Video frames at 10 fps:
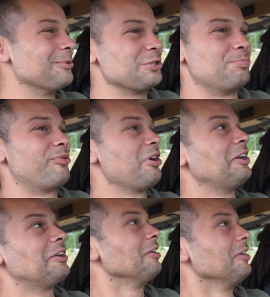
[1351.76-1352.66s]
just
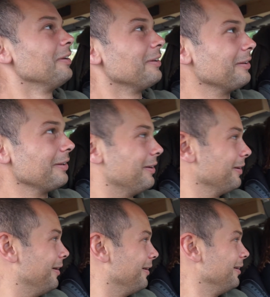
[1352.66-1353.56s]
break.
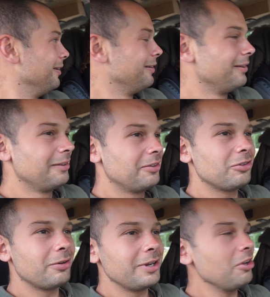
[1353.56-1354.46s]
Yeah.
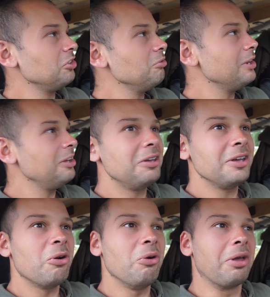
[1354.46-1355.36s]
Sorry, are you
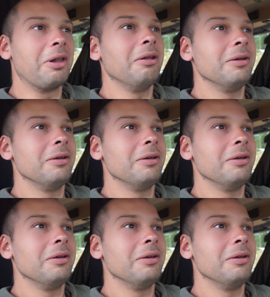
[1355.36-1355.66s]
leaking oil?